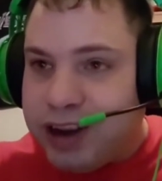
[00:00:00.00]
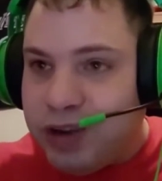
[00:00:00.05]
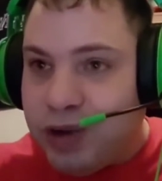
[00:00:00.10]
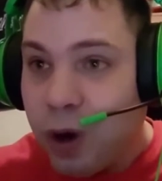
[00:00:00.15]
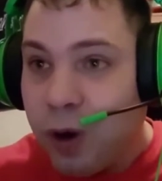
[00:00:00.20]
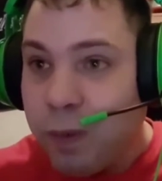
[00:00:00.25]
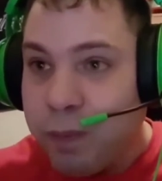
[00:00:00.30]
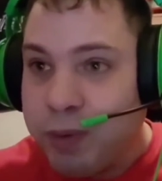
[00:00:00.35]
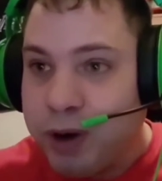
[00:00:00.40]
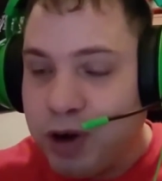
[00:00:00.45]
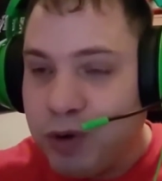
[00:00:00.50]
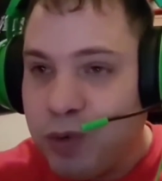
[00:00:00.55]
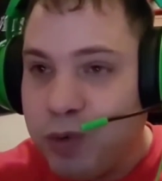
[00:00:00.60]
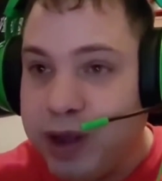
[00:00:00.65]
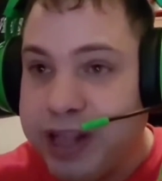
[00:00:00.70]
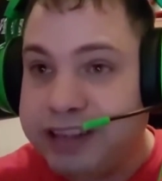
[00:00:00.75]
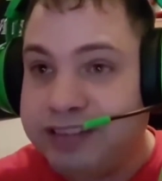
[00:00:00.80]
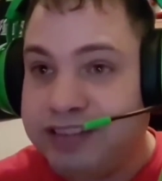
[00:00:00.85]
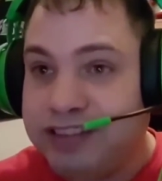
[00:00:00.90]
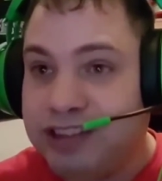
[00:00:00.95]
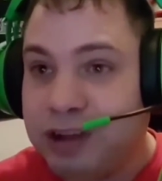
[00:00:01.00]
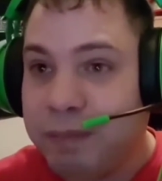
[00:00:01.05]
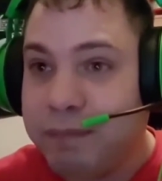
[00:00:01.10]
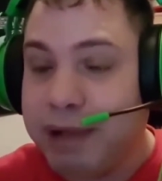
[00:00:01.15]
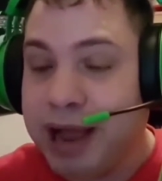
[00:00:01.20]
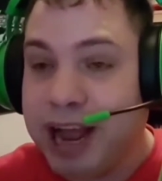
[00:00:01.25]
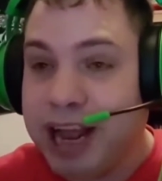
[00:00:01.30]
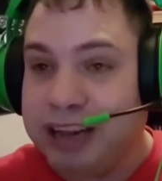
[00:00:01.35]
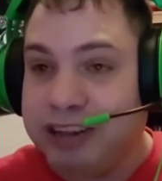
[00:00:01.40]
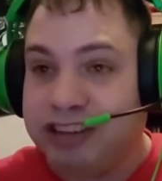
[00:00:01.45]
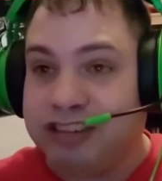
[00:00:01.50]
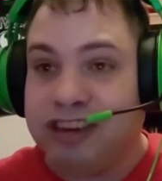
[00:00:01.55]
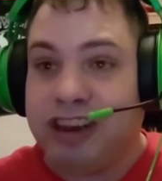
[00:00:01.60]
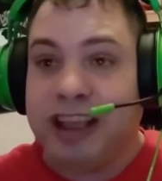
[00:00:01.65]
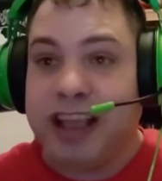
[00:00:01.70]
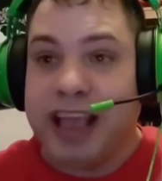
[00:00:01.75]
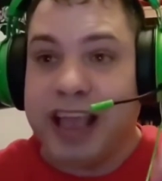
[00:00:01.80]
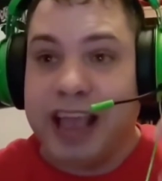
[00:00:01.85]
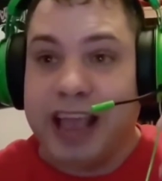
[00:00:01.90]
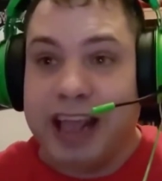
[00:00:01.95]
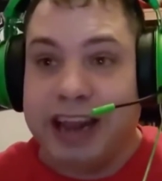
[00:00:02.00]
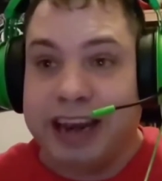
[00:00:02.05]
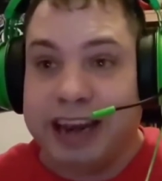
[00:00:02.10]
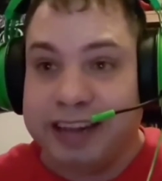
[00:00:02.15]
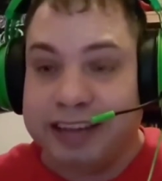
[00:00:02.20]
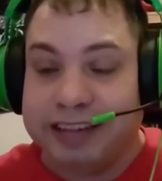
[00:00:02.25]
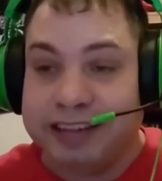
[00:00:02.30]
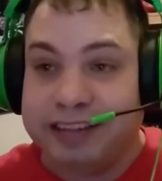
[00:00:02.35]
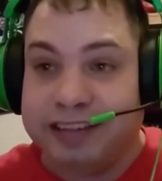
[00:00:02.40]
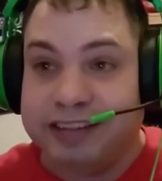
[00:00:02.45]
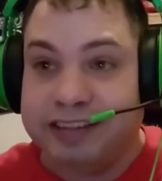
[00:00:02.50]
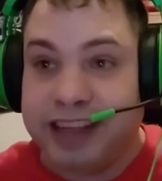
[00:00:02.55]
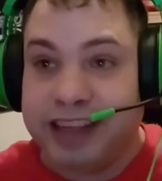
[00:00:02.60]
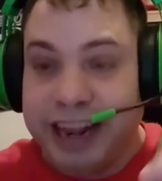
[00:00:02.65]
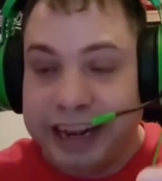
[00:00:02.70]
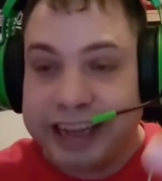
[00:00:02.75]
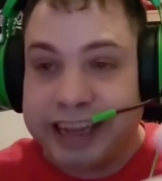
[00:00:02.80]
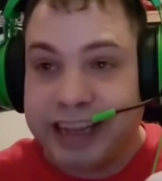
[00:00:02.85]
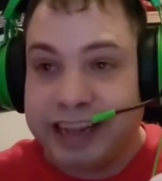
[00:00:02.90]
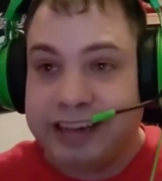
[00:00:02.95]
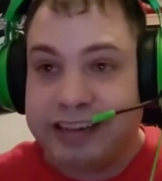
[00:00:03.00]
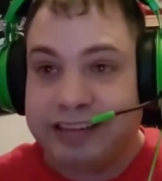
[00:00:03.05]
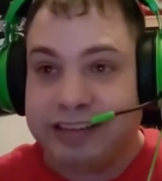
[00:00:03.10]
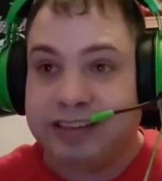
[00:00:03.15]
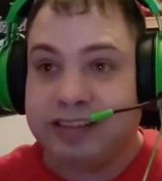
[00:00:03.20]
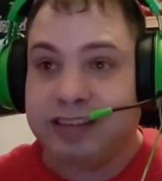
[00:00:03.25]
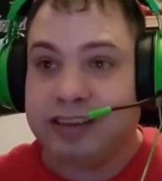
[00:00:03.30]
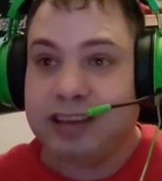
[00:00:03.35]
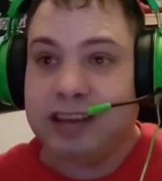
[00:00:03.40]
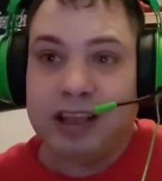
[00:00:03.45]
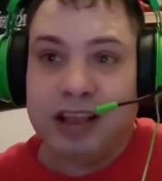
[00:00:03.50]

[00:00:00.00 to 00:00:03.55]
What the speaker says: Goldberg wins the match in seconds.